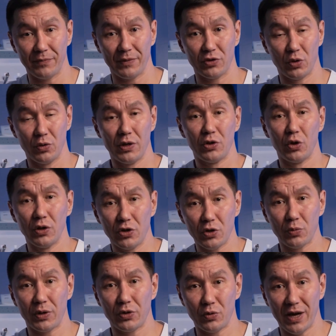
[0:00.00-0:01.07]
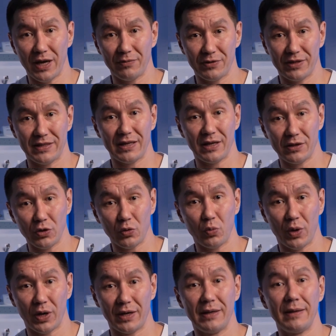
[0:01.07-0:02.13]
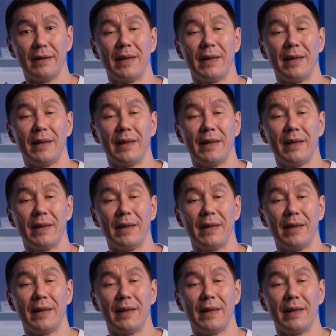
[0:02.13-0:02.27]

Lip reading: So the doctor will do everything under one